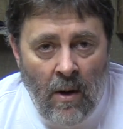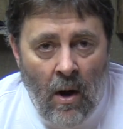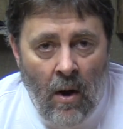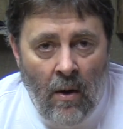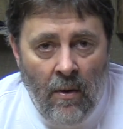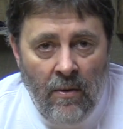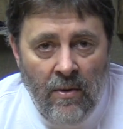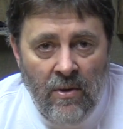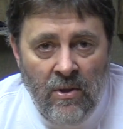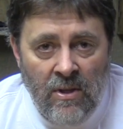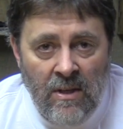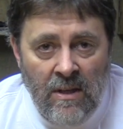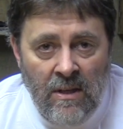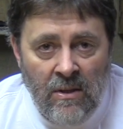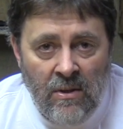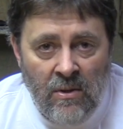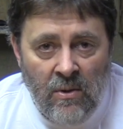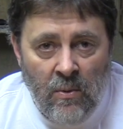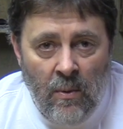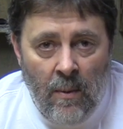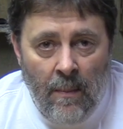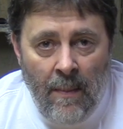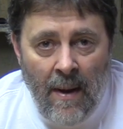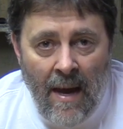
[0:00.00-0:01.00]
all the sheaths
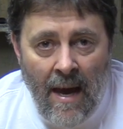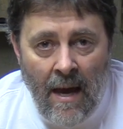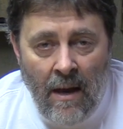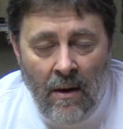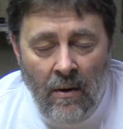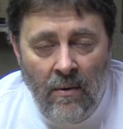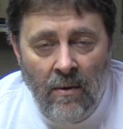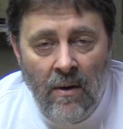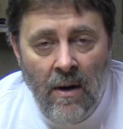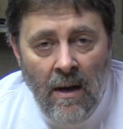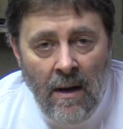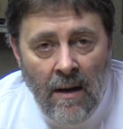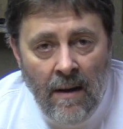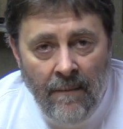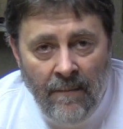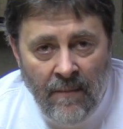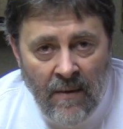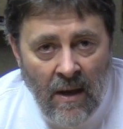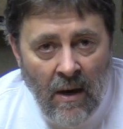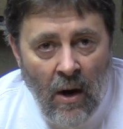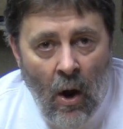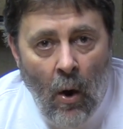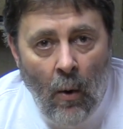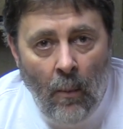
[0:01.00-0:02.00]
to a pattern,
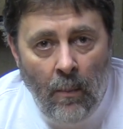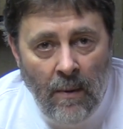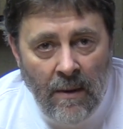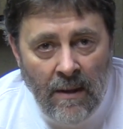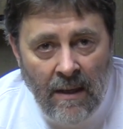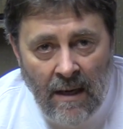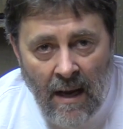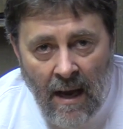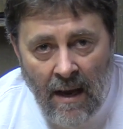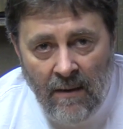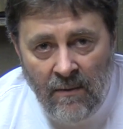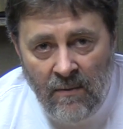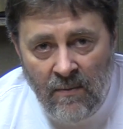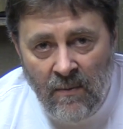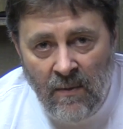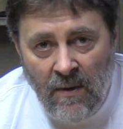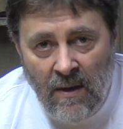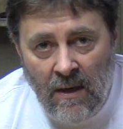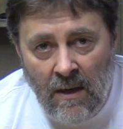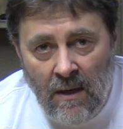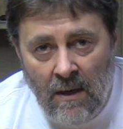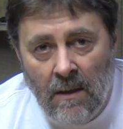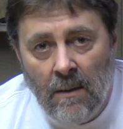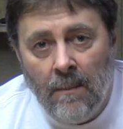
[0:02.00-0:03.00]
then hoping the knives
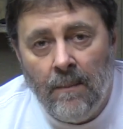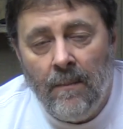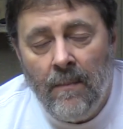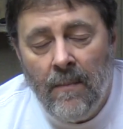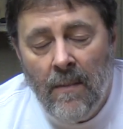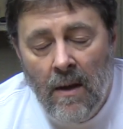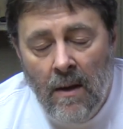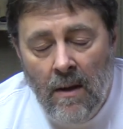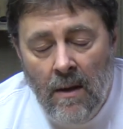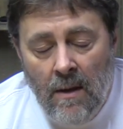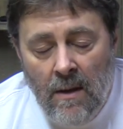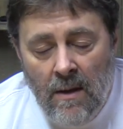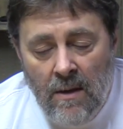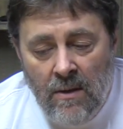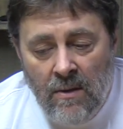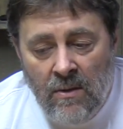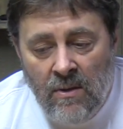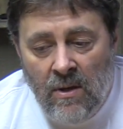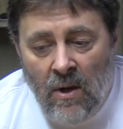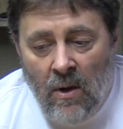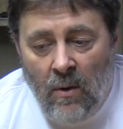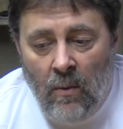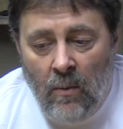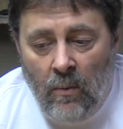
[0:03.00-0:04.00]
fit in them.
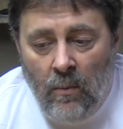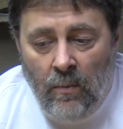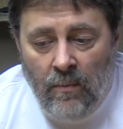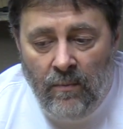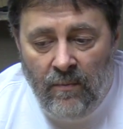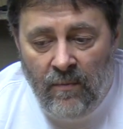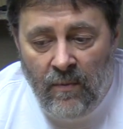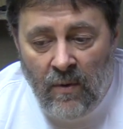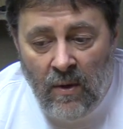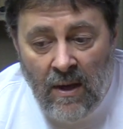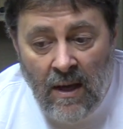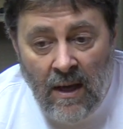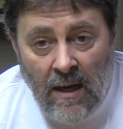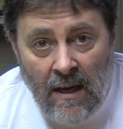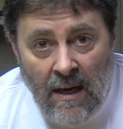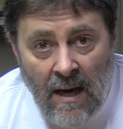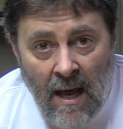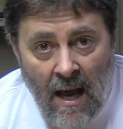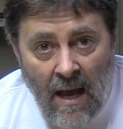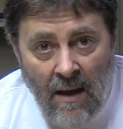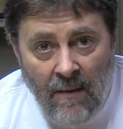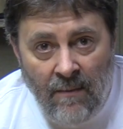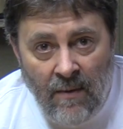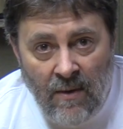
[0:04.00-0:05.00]
So if you get a
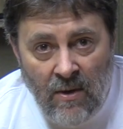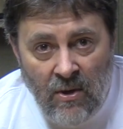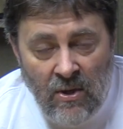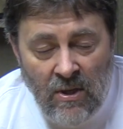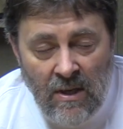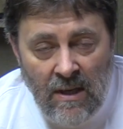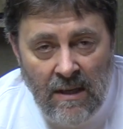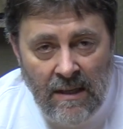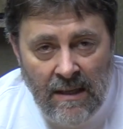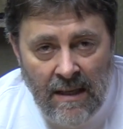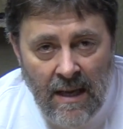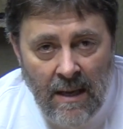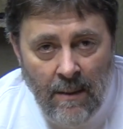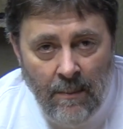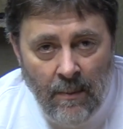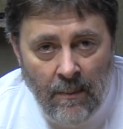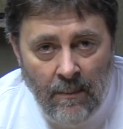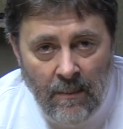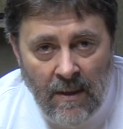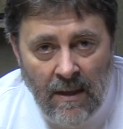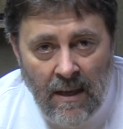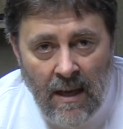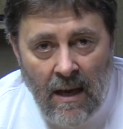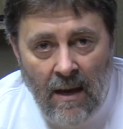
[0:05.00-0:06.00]
knife and a sheath, keep
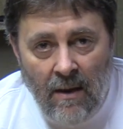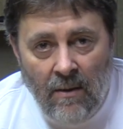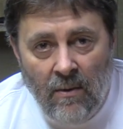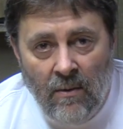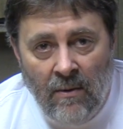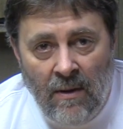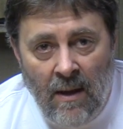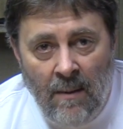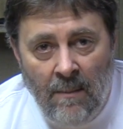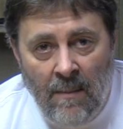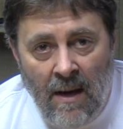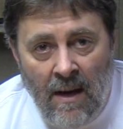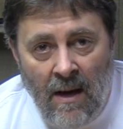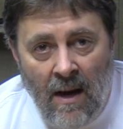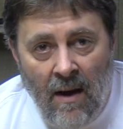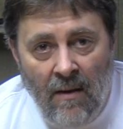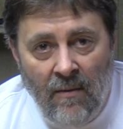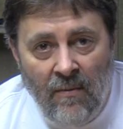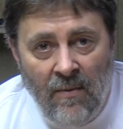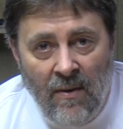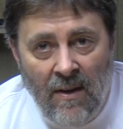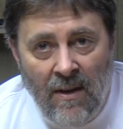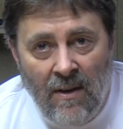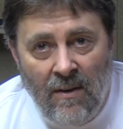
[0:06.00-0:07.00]
them together. They may
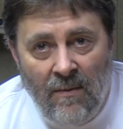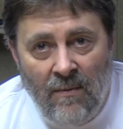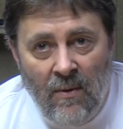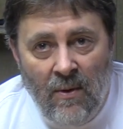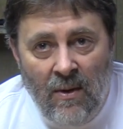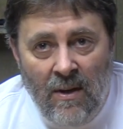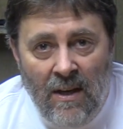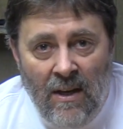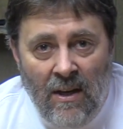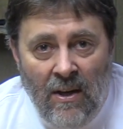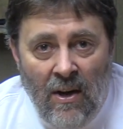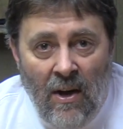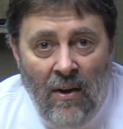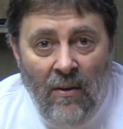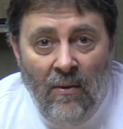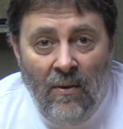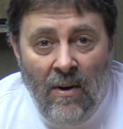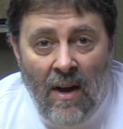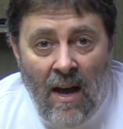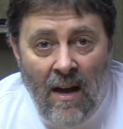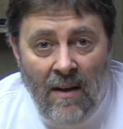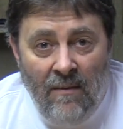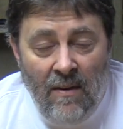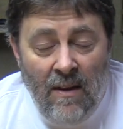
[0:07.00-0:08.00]
not fit if you get another
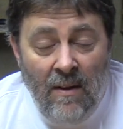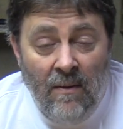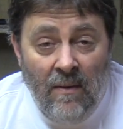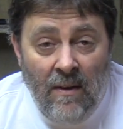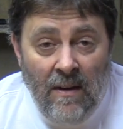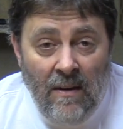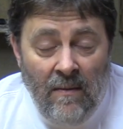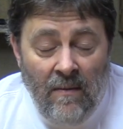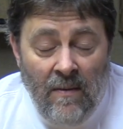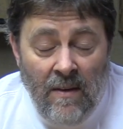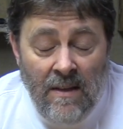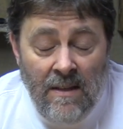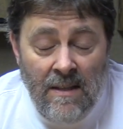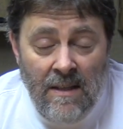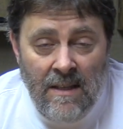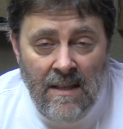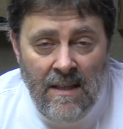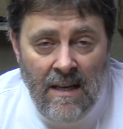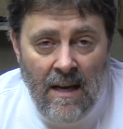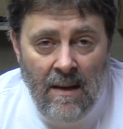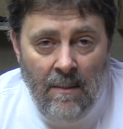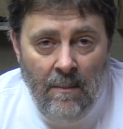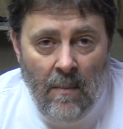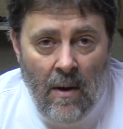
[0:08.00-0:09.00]
knife, even if it's the
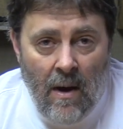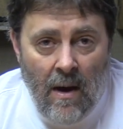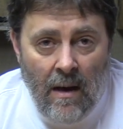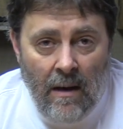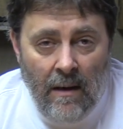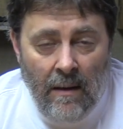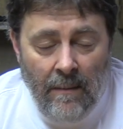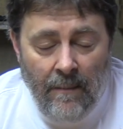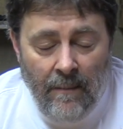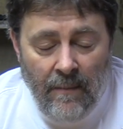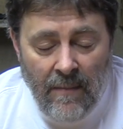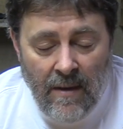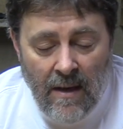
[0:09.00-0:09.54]
same model.